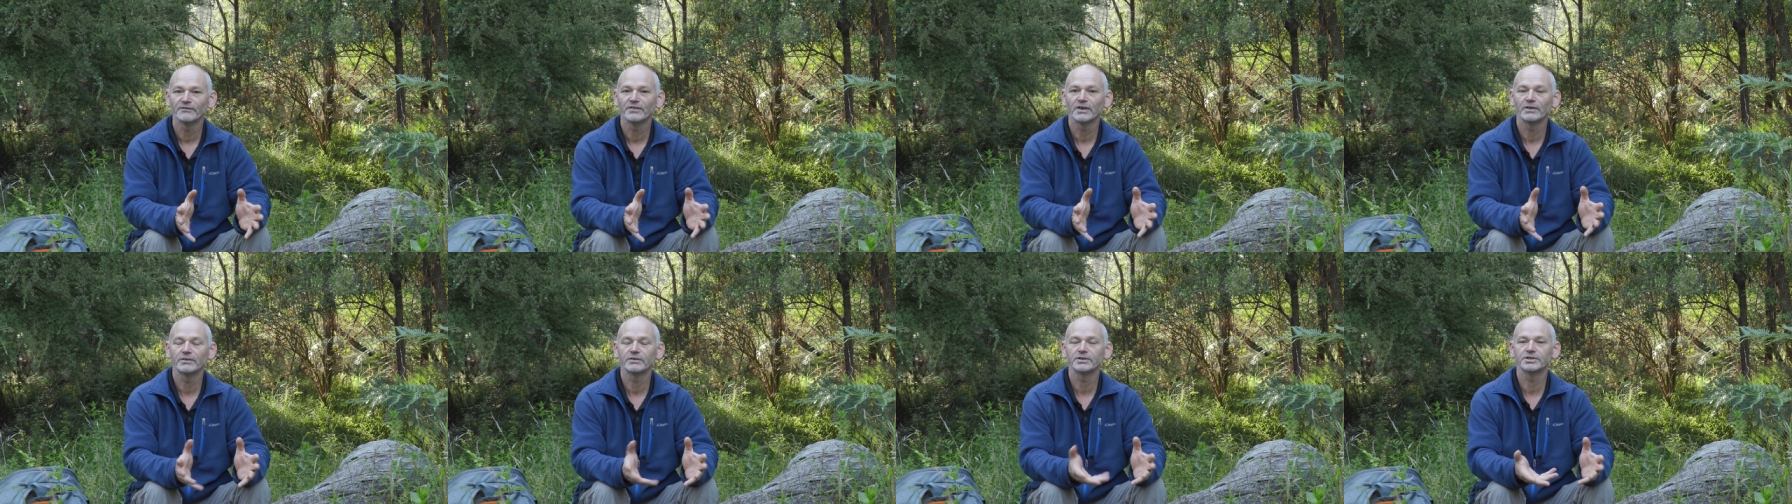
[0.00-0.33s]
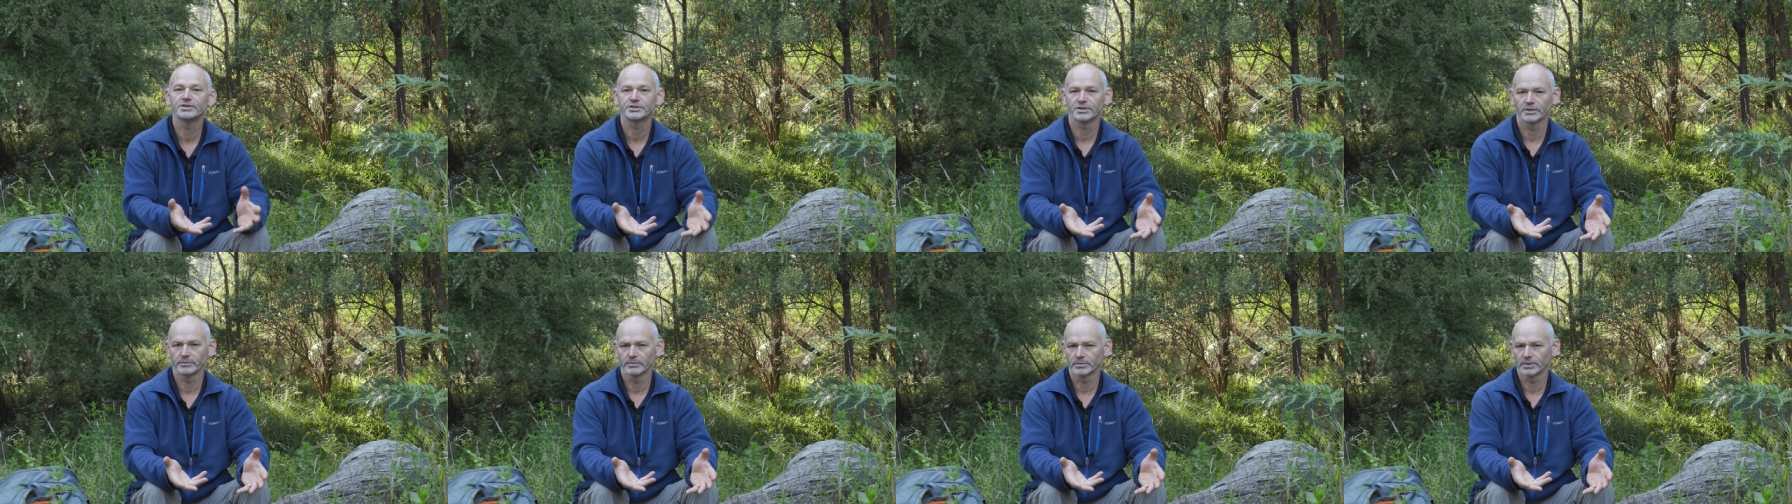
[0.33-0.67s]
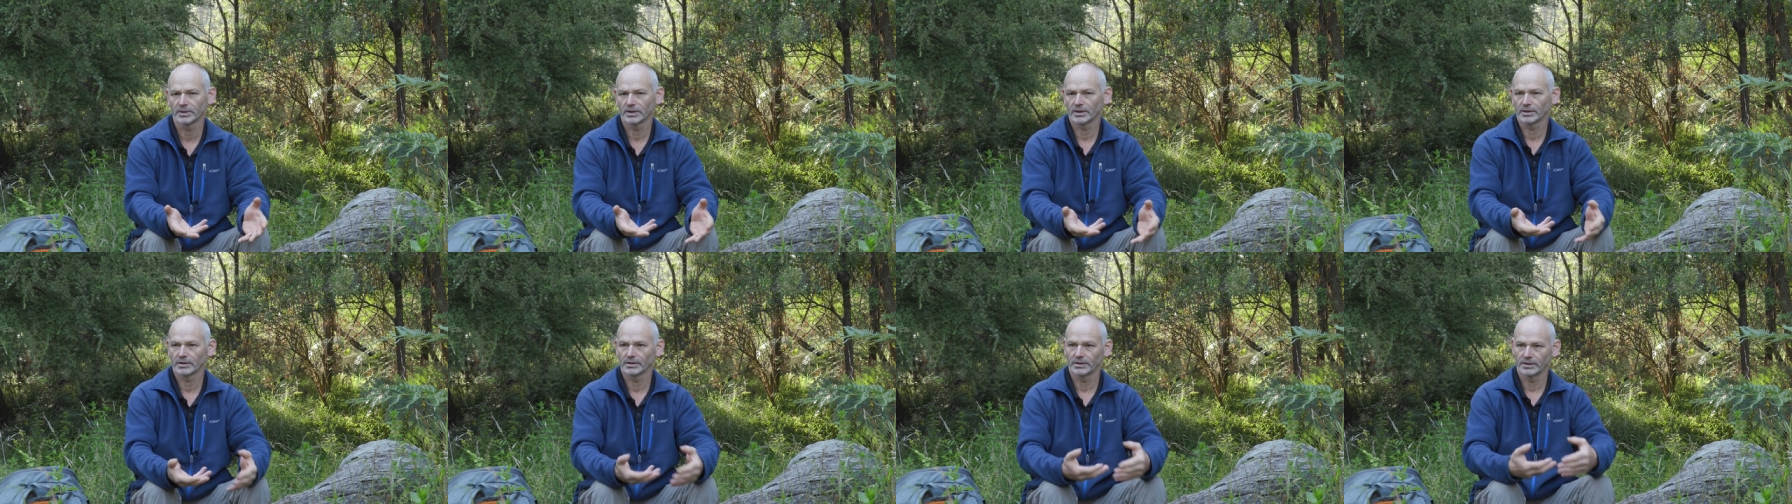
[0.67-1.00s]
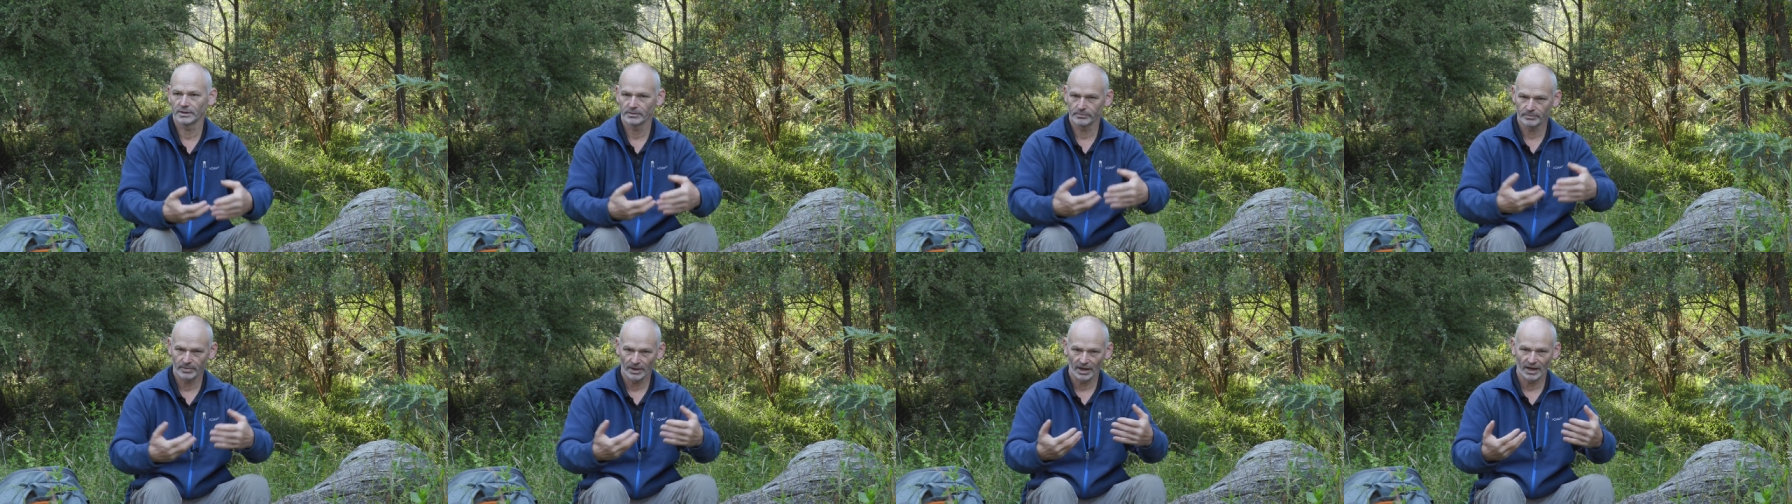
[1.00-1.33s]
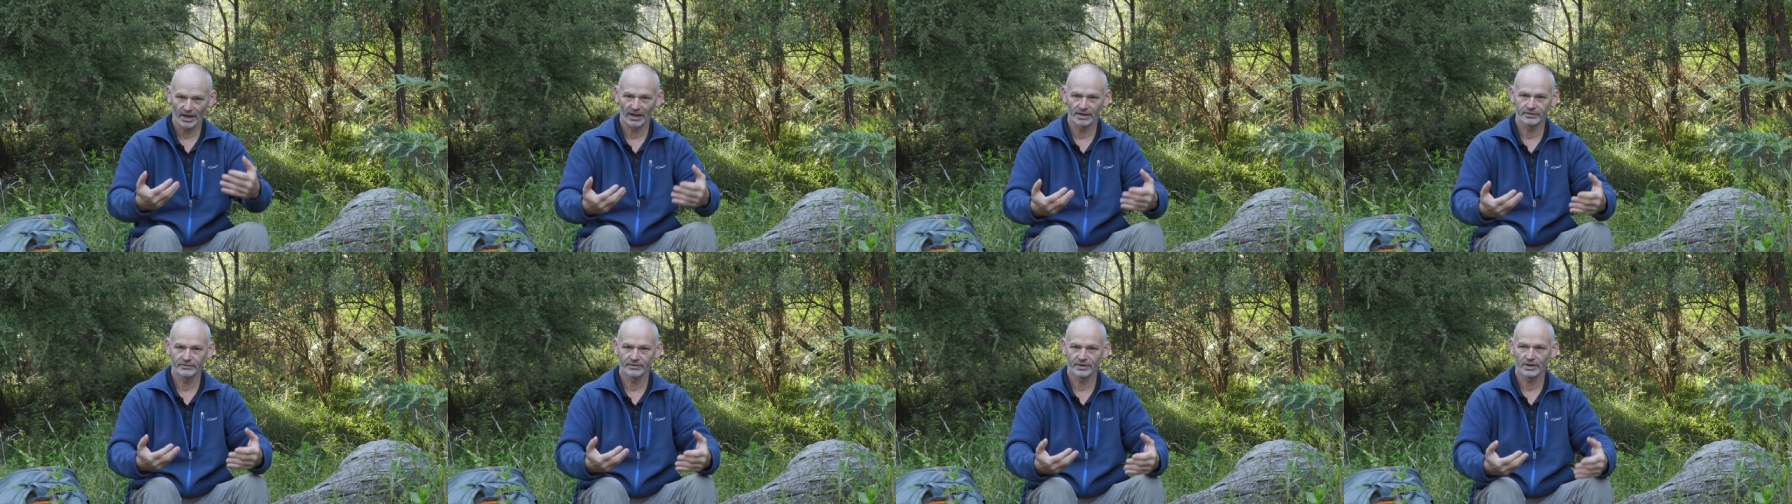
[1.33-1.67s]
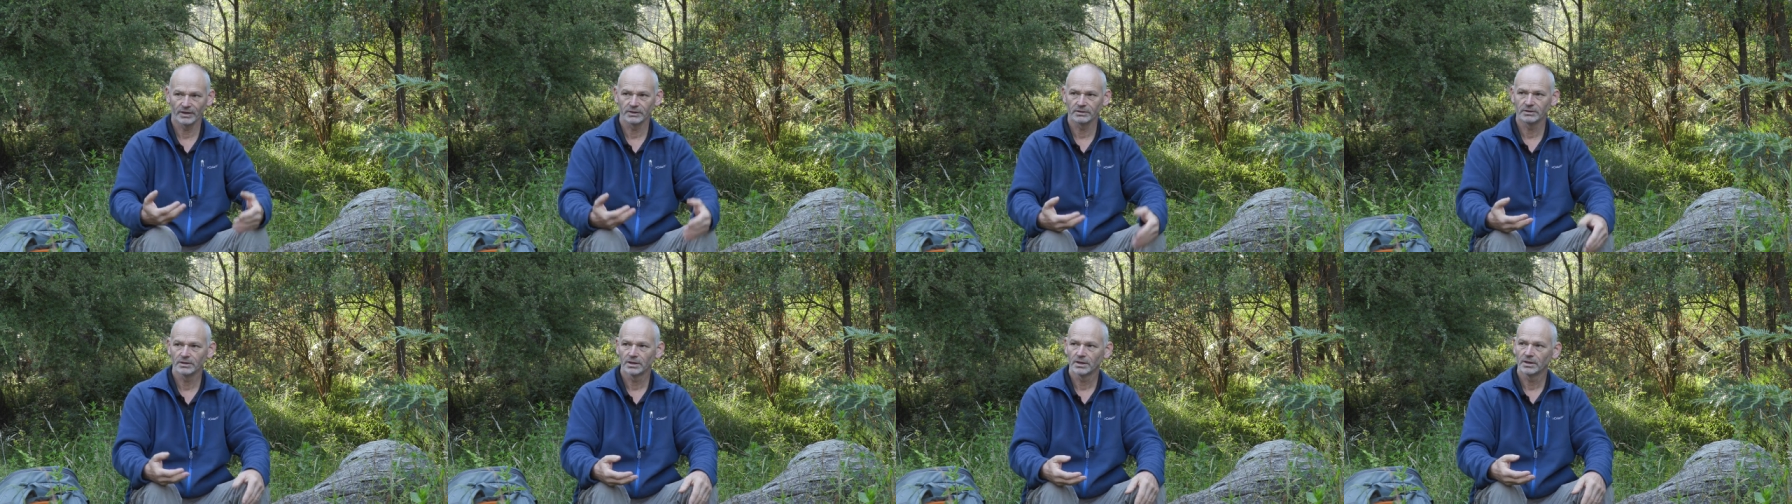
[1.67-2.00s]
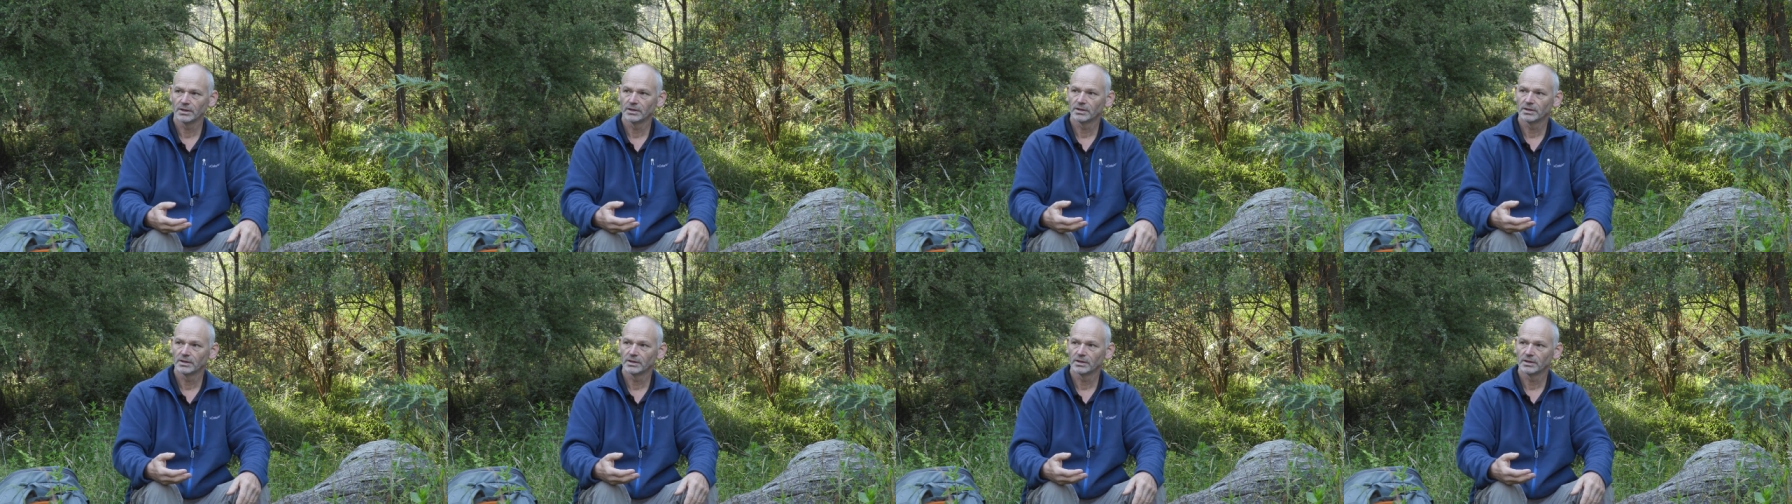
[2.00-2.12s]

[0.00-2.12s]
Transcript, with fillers: Very similar in behaviour,